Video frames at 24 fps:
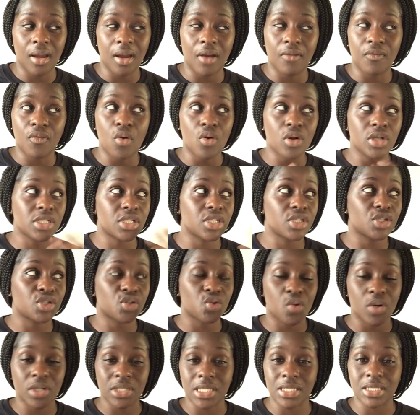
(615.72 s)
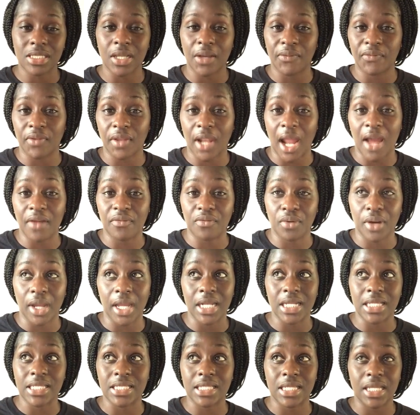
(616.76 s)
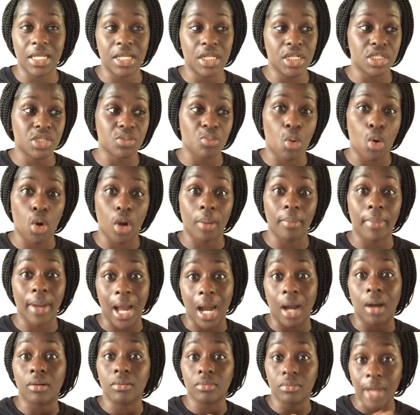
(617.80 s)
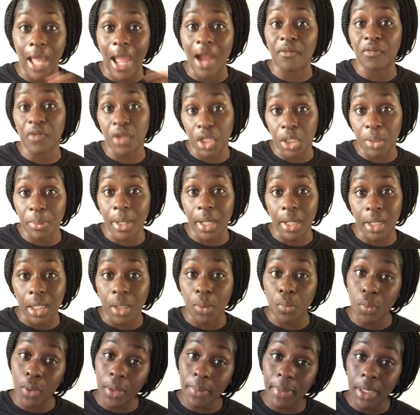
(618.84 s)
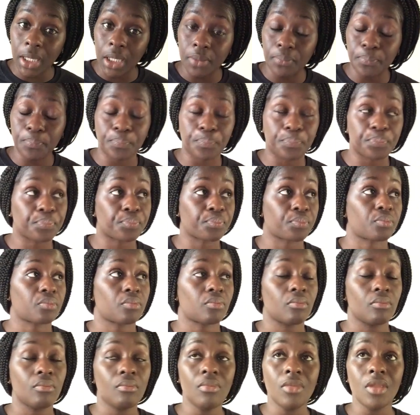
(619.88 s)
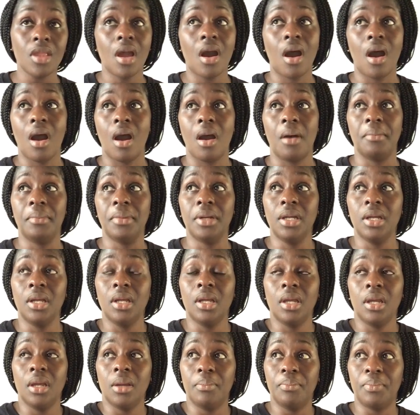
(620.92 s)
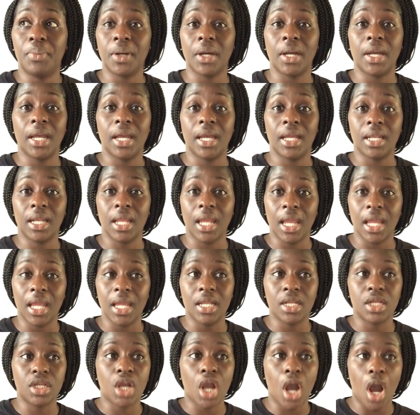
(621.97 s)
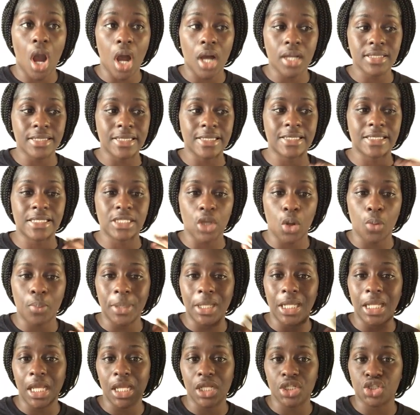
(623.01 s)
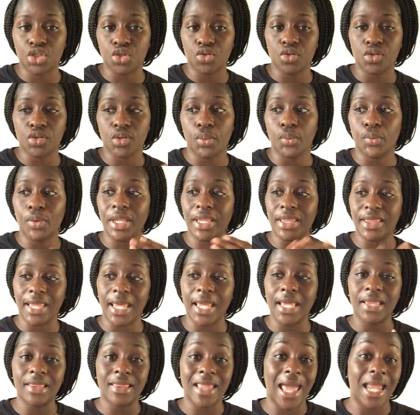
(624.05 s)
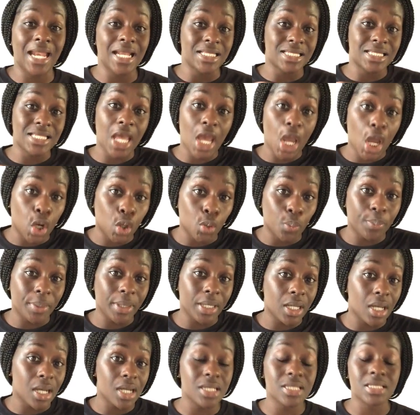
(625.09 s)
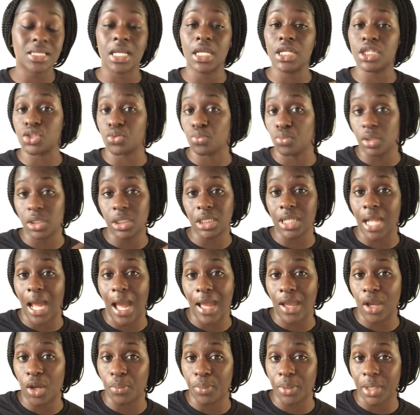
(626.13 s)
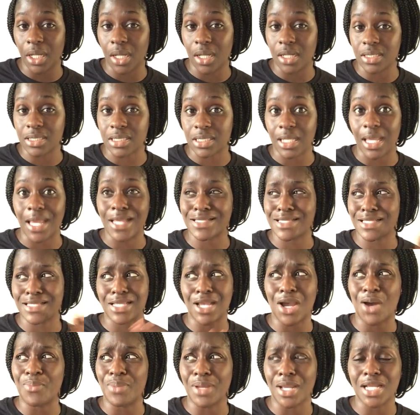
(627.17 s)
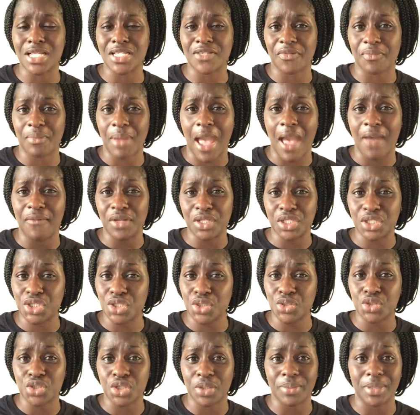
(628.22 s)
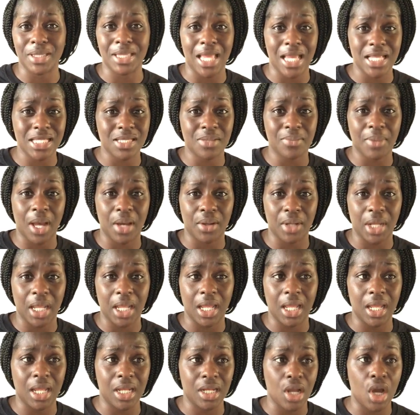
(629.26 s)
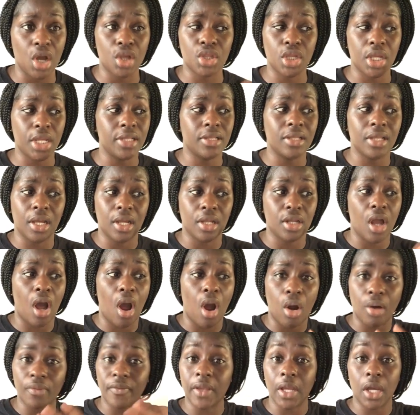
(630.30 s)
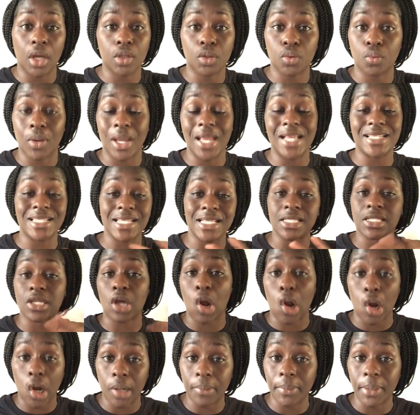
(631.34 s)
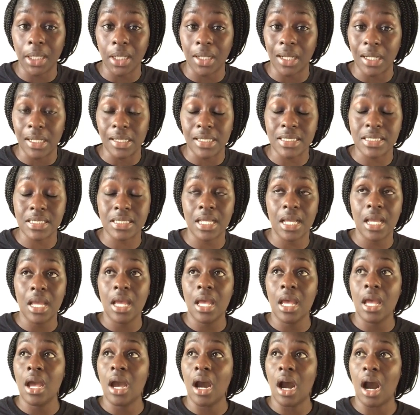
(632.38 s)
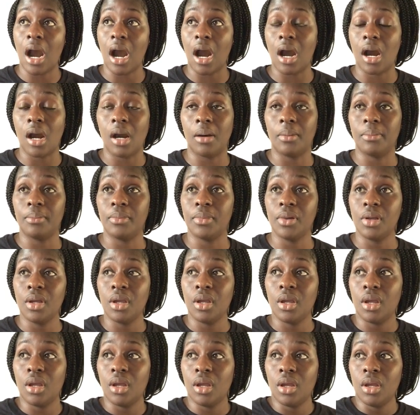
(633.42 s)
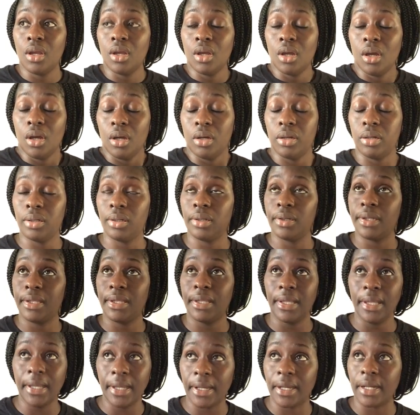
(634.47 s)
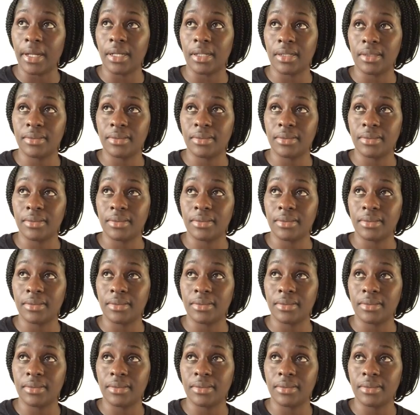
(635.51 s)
of course, the stories and stuff that I've read and seen is more about African-American women. Um, but it causes so many issues when we think that it's helping us. It's really not helping us. Yes, it's helping us from having children, but that's about it. And in, in, in all the other ways, it's harming us. Um, yeah.